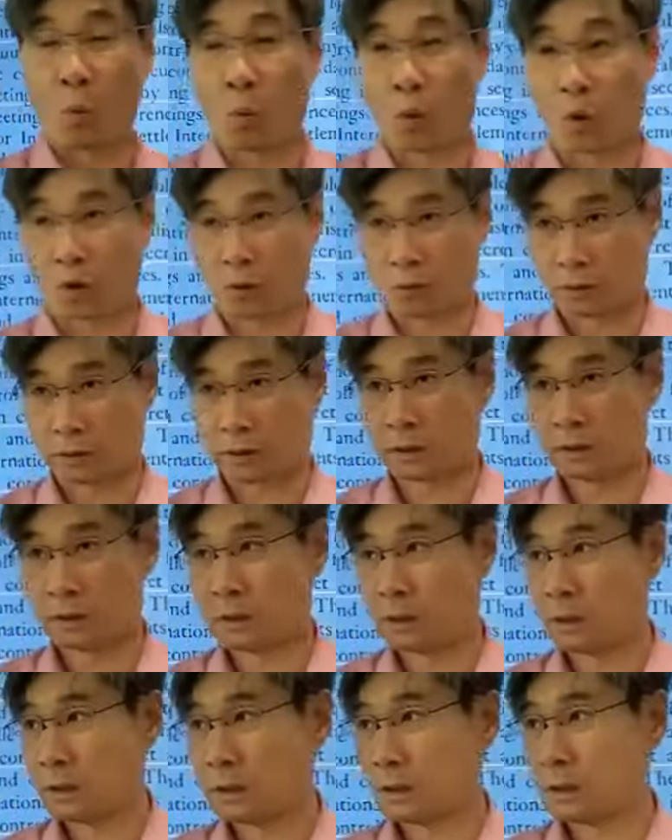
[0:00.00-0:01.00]
world.
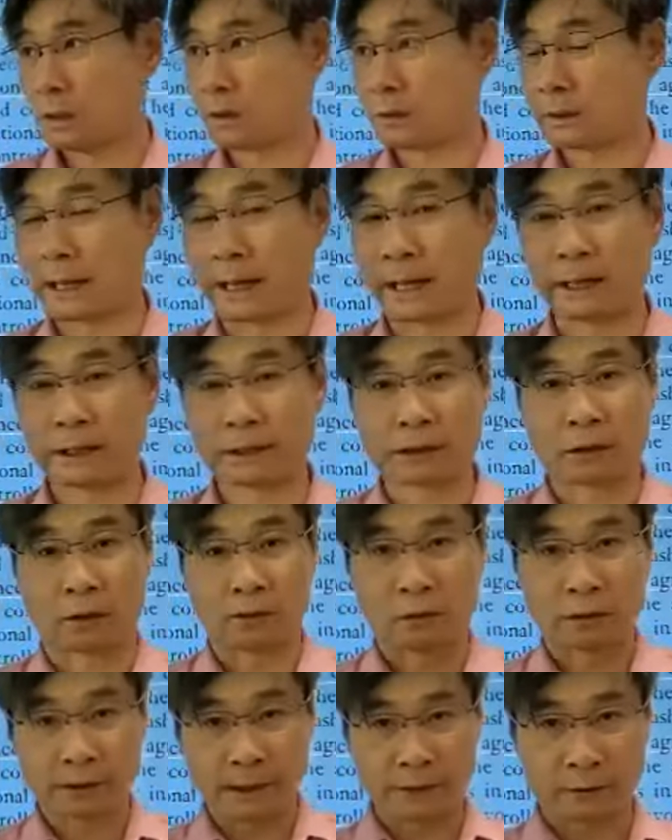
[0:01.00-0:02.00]
Okay,
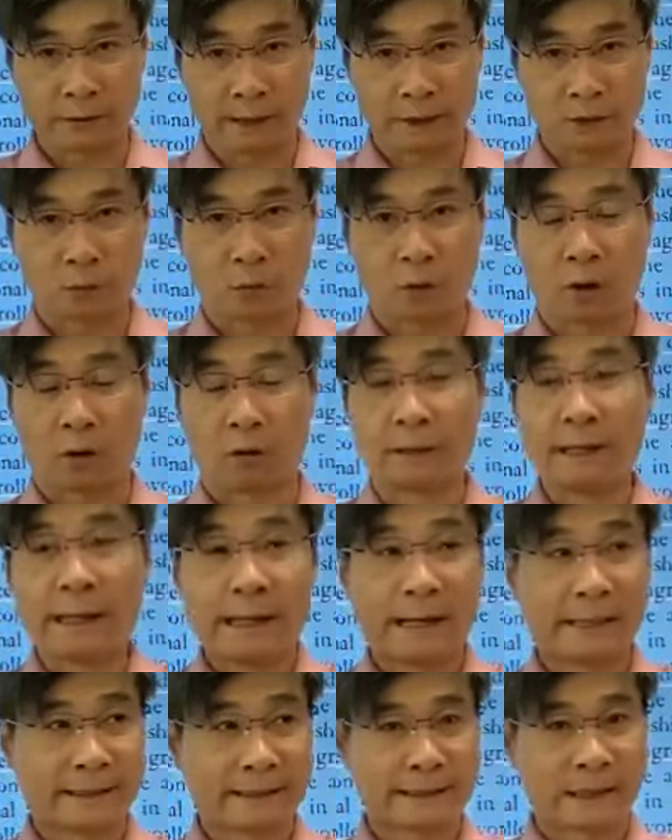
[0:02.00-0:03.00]
so in today's world,
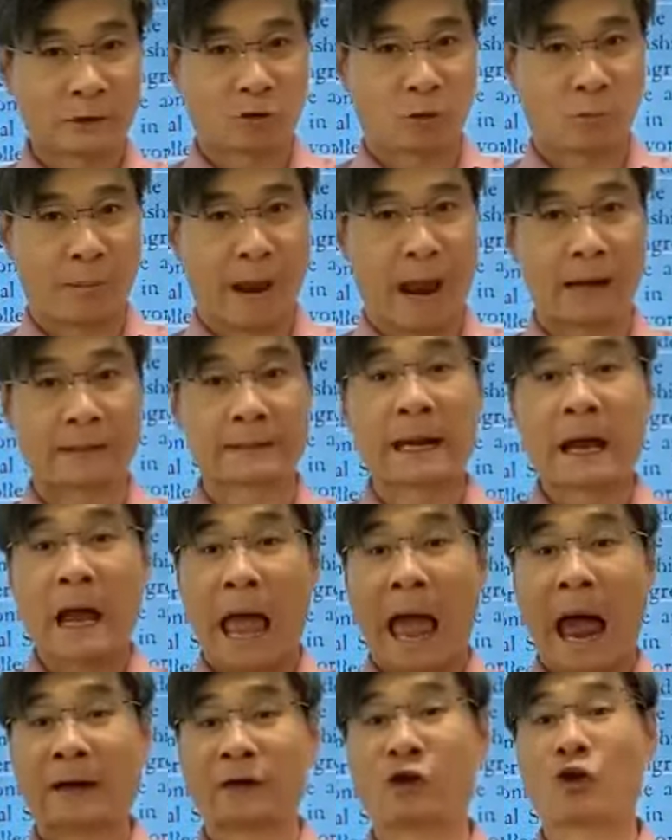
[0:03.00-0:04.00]
it's the central banks
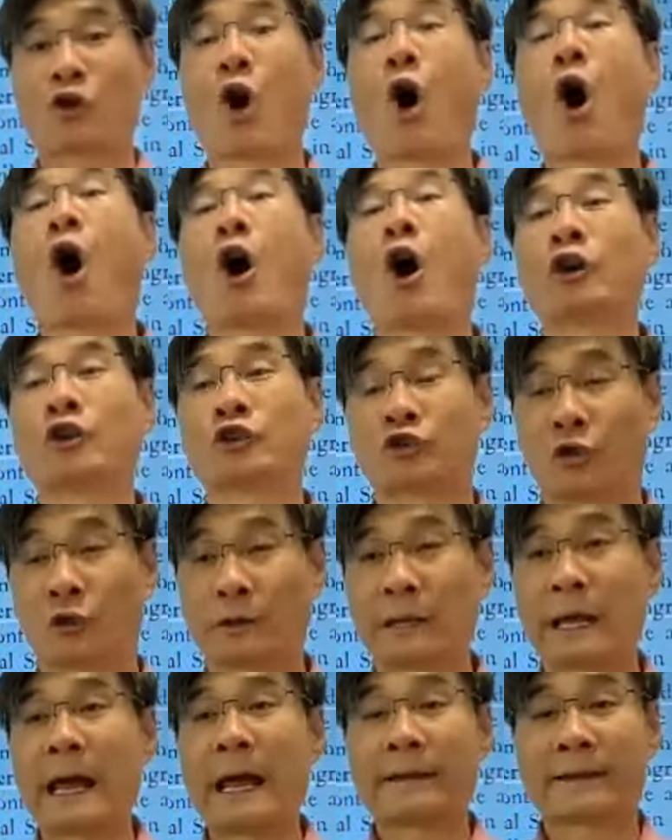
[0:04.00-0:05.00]
acting in
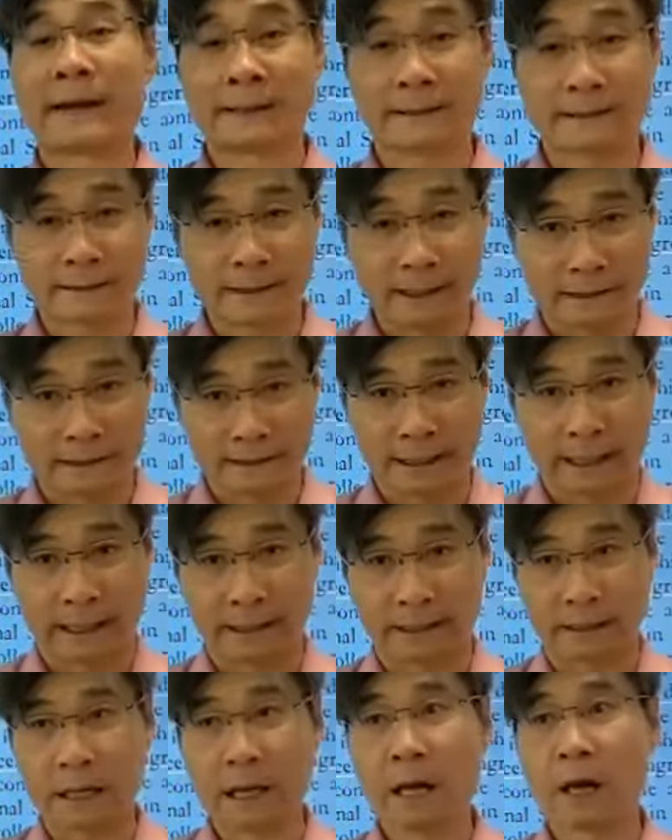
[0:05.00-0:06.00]
concert that
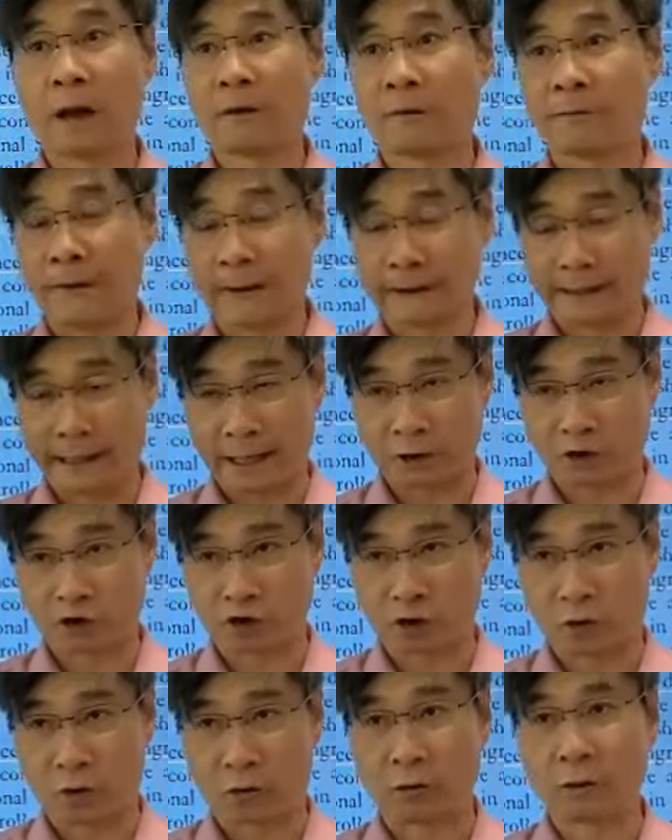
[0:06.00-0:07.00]
dictate
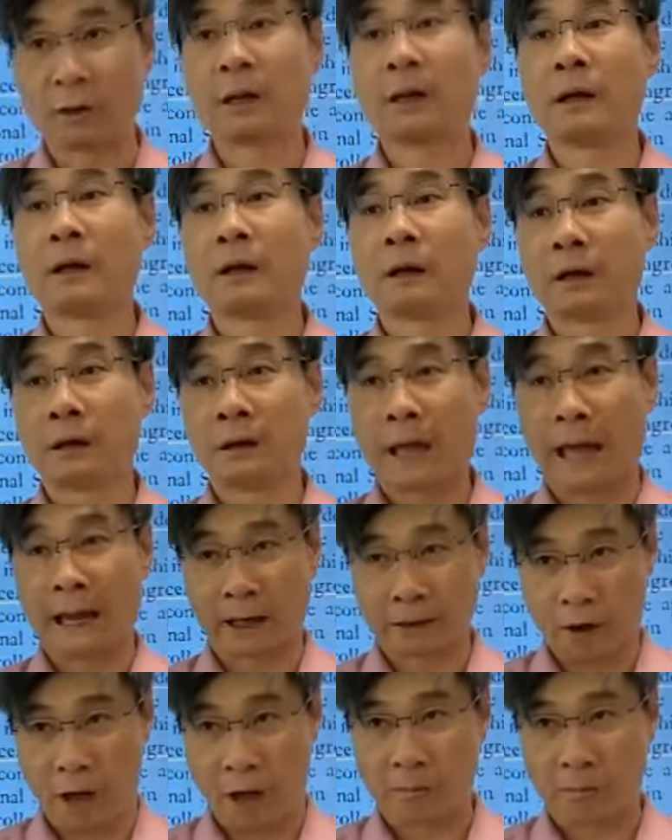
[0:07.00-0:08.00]
financial,
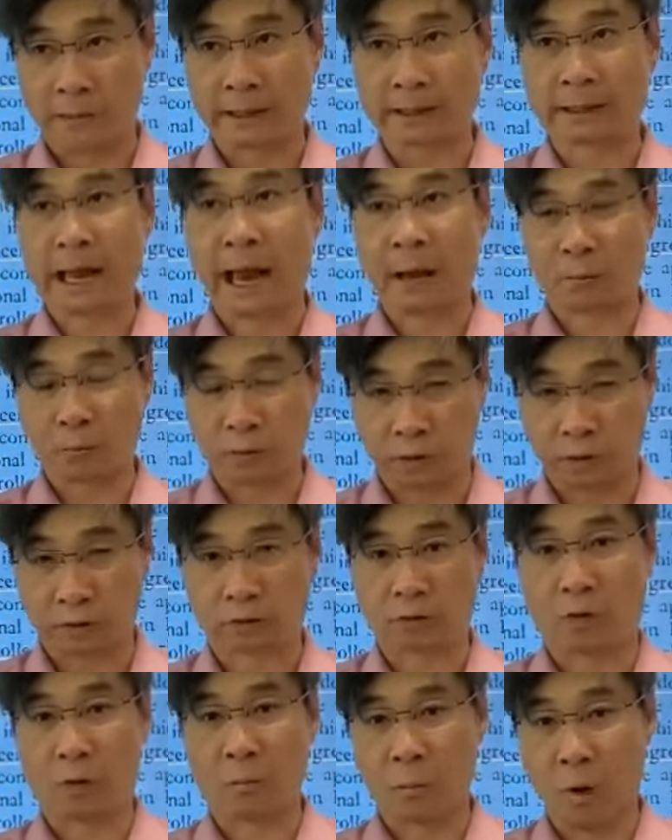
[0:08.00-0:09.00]
economic, and
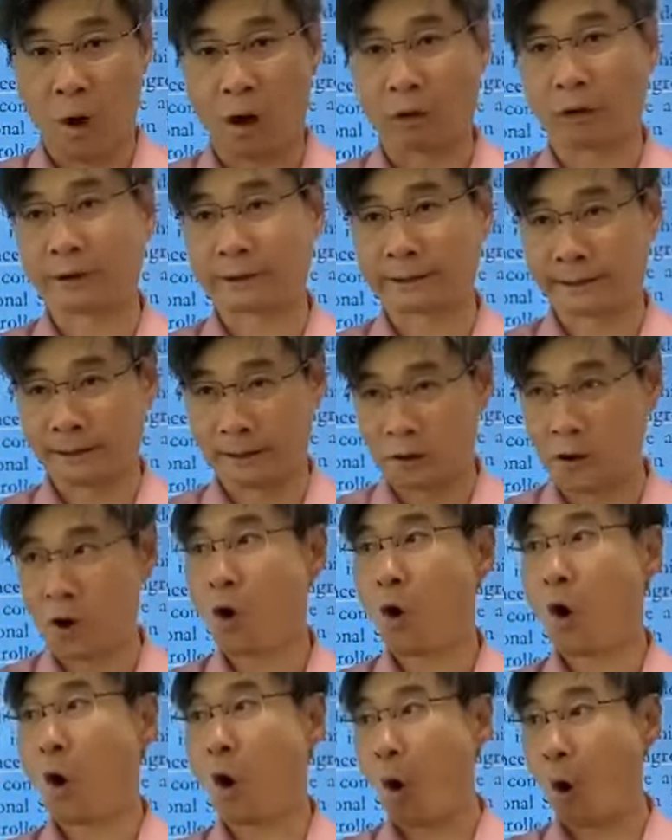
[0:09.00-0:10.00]
political policy
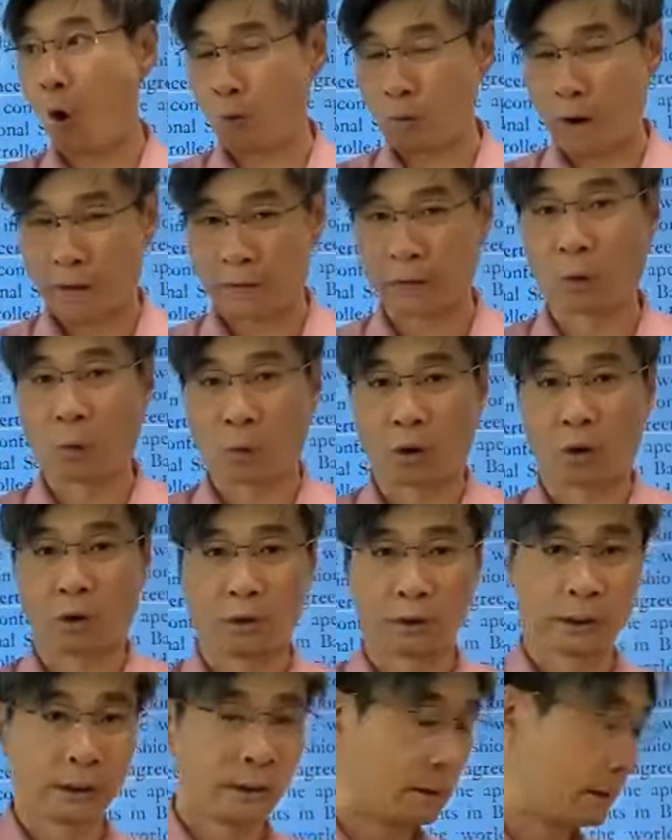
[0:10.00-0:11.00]
all around the
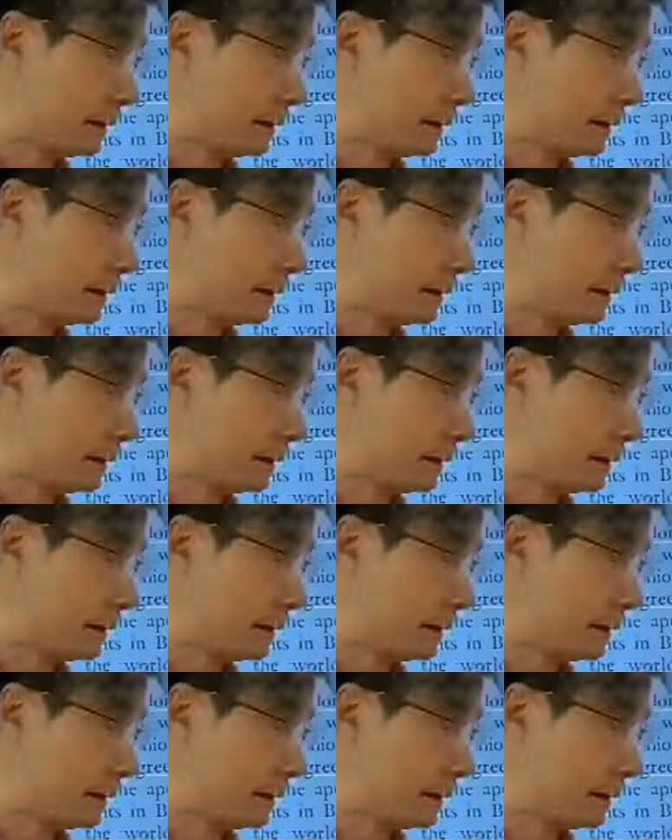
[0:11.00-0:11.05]
world.